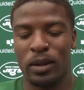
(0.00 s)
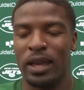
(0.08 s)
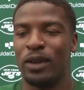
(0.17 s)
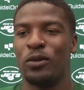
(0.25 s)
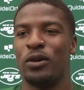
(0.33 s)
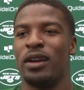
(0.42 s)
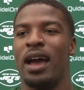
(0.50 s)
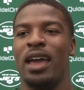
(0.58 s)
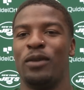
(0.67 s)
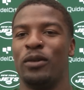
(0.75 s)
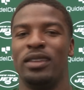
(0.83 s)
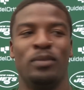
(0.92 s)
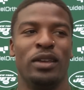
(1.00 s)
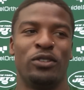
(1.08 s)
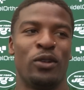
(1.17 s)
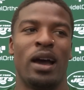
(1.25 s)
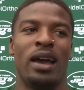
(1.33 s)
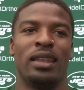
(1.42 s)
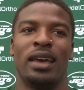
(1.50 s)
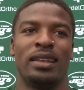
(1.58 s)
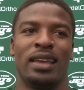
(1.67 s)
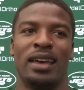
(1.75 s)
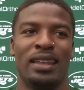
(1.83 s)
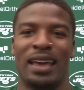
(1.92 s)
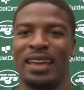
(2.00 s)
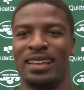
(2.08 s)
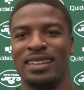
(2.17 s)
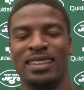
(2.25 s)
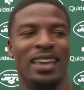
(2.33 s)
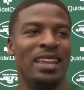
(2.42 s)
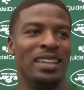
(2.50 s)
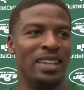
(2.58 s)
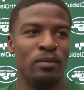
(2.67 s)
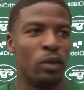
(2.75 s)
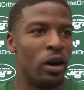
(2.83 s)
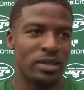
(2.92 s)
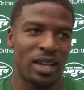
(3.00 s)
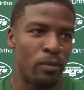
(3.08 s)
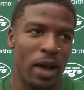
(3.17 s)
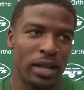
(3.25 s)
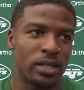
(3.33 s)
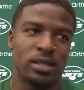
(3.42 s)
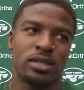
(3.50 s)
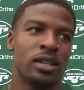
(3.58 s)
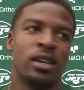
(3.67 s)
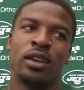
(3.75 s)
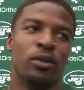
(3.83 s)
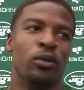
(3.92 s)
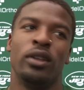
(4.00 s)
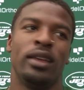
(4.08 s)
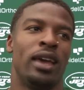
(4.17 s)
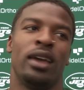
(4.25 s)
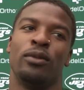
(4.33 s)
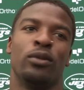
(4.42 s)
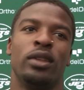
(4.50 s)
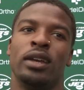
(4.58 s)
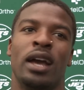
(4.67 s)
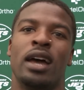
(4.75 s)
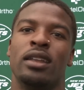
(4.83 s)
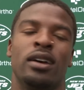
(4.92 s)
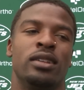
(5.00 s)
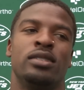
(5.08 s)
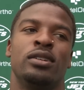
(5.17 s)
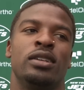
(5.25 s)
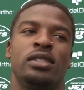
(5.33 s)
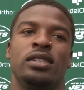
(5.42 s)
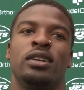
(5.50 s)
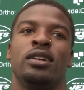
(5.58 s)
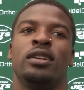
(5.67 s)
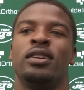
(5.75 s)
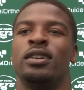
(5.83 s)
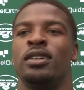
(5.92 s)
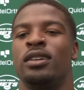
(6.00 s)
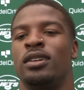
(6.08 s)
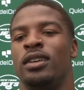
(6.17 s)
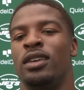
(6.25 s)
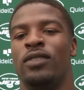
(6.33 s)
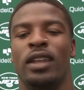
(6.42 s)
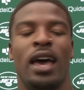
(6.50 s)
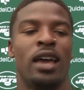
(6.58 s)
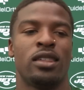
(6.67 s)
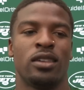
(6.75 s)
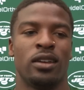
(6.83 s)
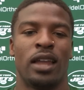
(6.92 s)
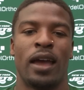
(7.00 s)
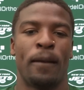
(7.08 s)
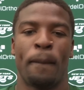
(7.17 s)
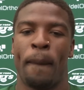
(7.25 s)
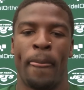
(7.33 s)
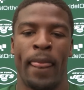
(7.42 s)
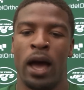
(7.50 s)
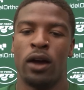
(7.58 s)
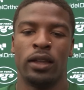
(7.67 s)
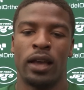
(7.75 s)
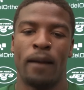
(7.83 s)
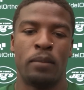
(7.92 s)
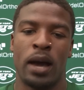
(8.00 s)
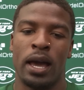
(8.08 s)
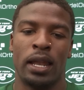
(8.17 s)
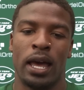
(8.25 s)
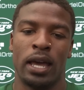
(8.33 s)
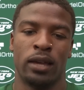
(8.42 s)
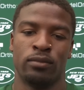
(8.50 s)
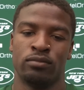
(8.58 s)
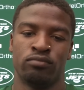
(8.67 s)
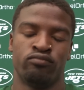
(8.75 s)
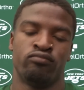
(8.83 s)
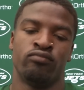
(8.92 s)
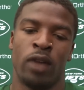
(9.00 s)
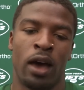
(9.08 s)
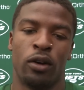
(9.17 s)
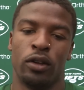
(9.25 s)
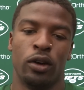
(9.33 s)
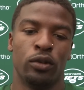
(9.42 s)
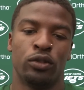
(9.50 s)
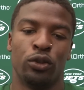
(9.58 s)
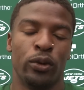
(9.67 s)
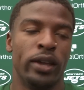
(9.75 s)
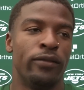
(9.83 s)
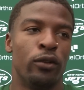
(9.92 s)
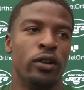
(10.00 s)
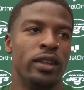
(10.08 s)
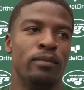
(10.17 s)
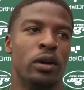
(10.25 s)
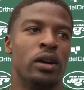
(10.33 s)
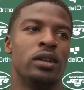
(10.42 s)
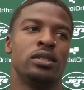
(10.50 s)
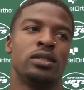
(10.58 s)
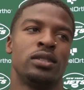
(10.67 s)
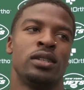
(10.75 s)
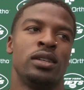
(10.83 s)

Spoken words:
playing corner, I ain't really been tried like that. Like, getting deep balls at practice really ain't really got none until this year. Even last year, like, I only got probably, like, I don't know, 3-4 deep balls